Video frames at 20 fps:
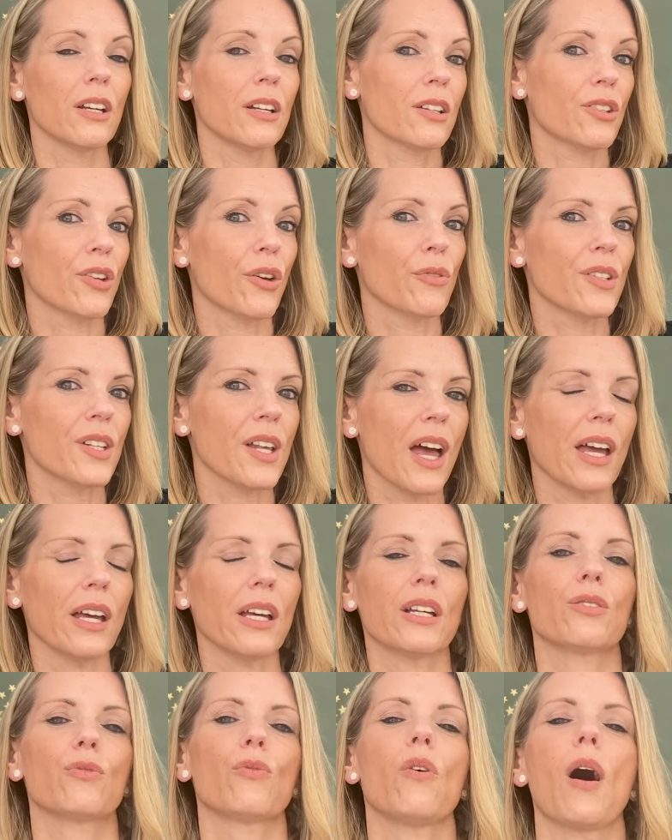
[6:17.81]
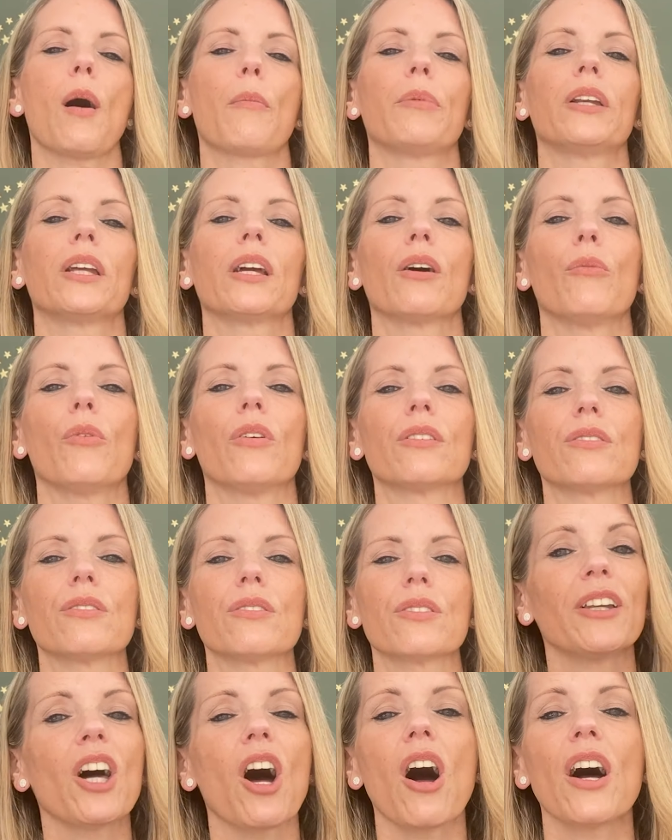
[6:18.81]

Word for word: so say, is all happening at once.